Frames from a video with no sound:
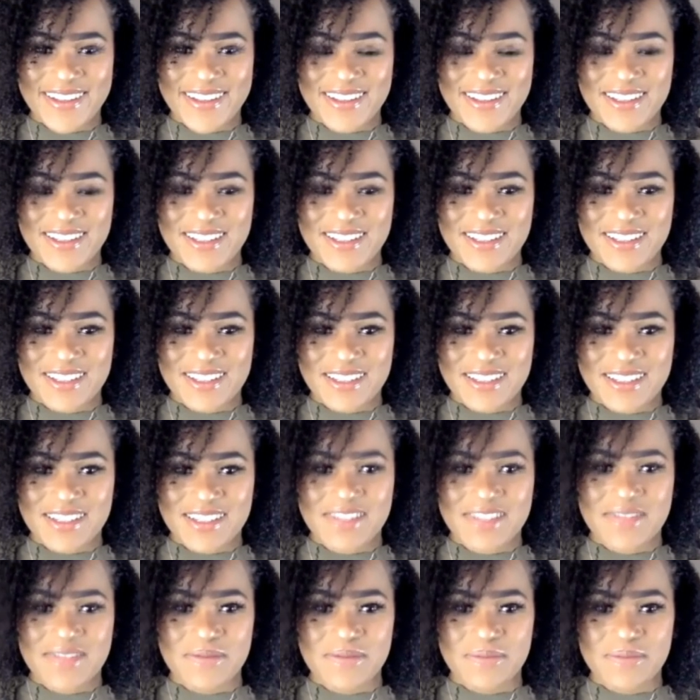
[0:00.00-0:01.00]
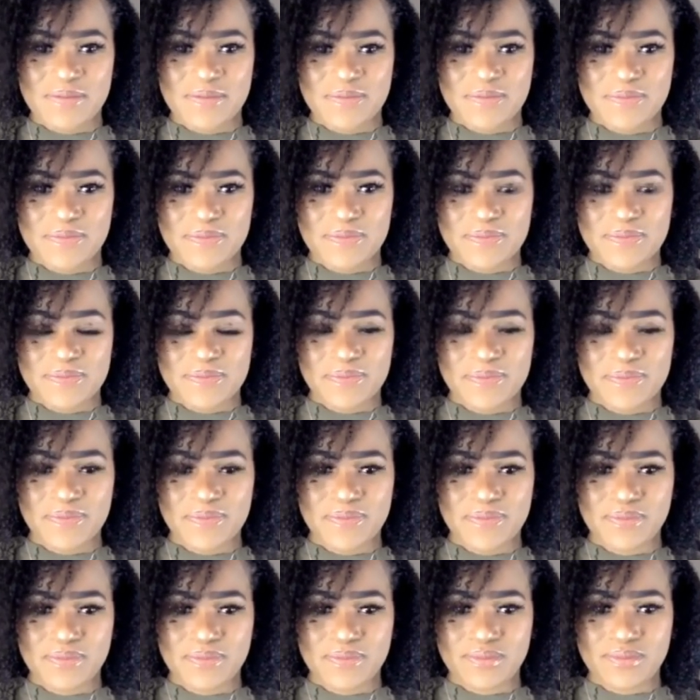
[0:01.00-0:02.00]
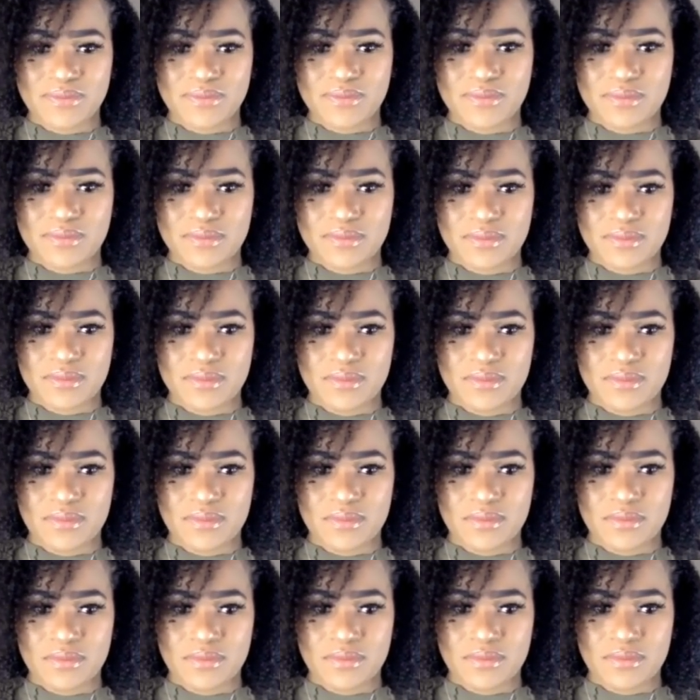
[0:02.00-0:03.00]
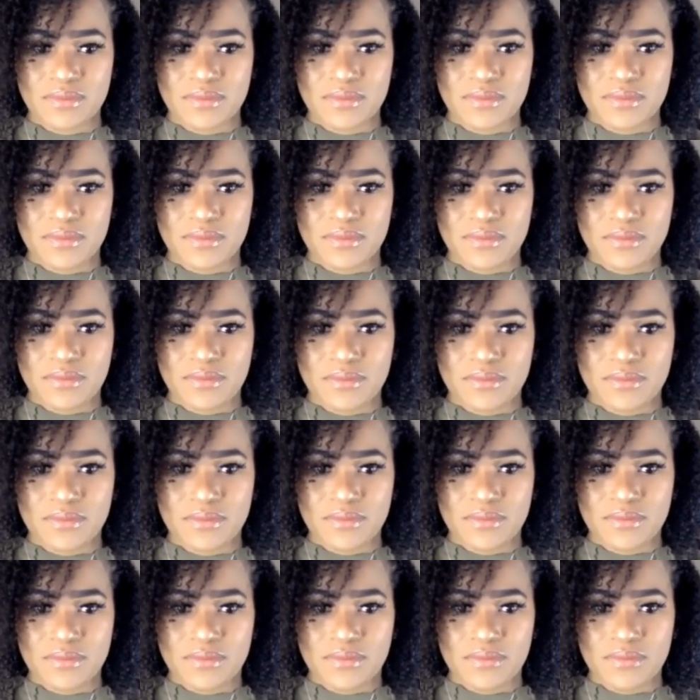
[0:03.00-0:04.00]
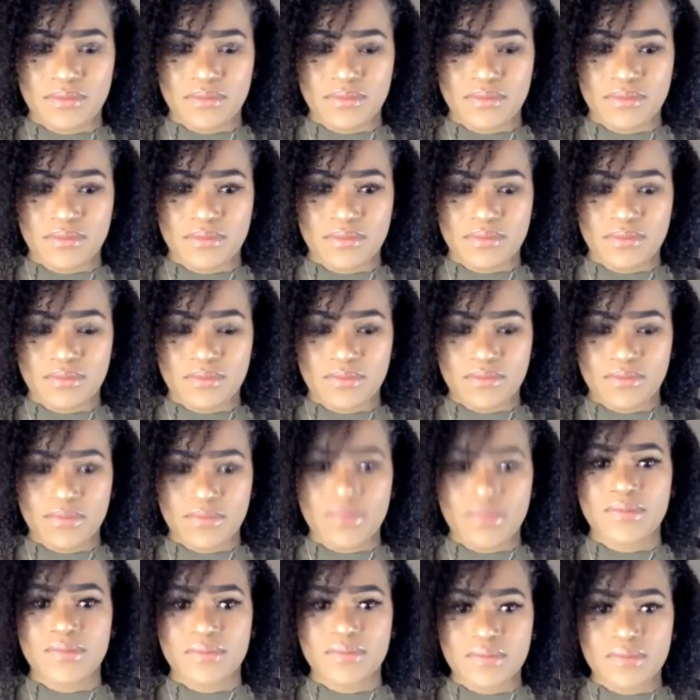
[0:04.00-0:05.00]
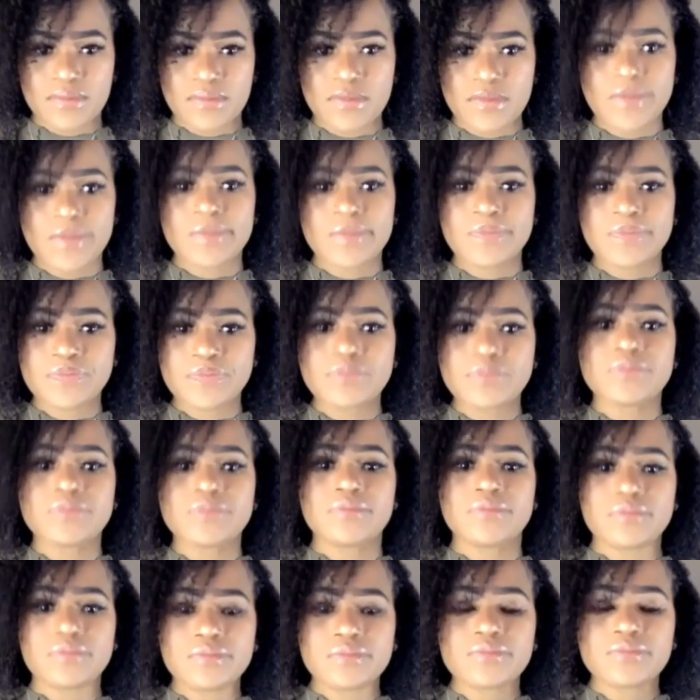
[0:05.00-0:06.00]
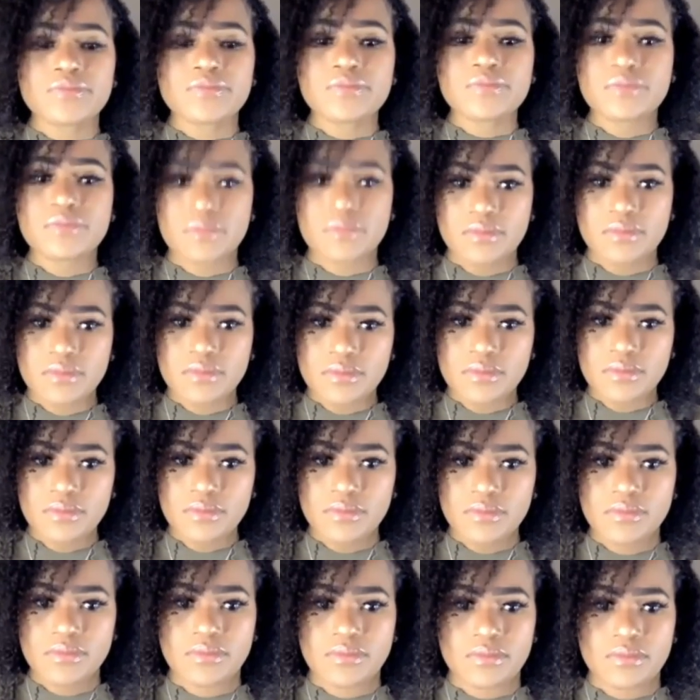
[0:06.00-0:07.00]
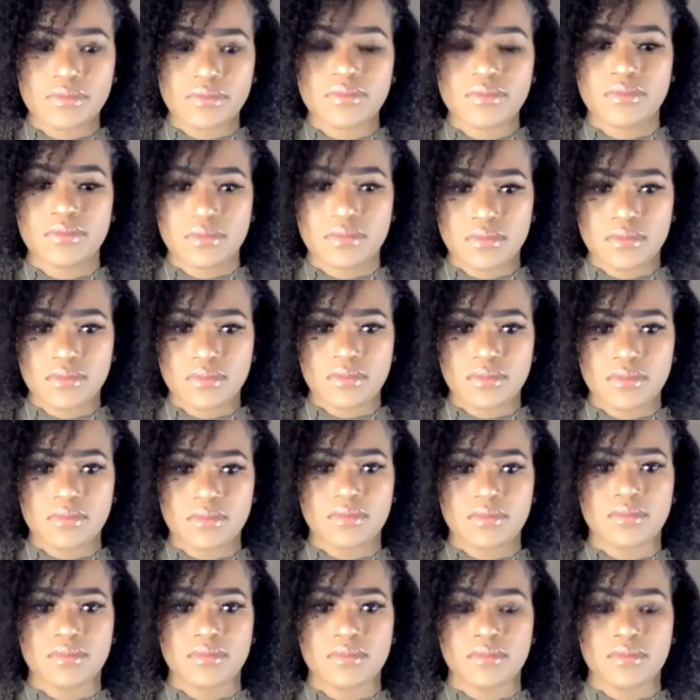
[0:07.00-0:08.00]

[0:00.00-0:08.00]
(not speaking)